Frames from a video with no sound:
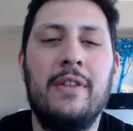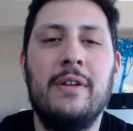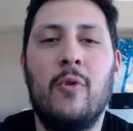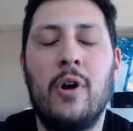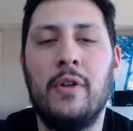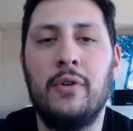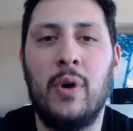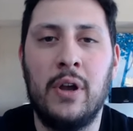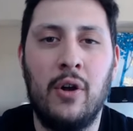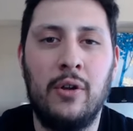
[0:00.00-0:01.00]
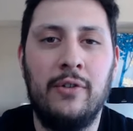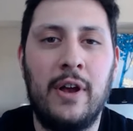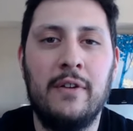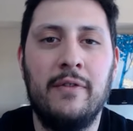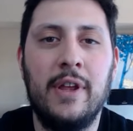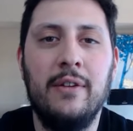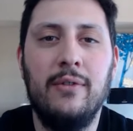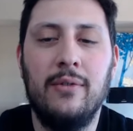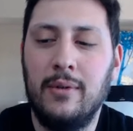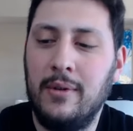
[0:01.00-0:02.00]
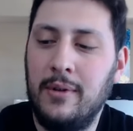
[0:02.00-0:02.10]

I think more on the $20 side of things.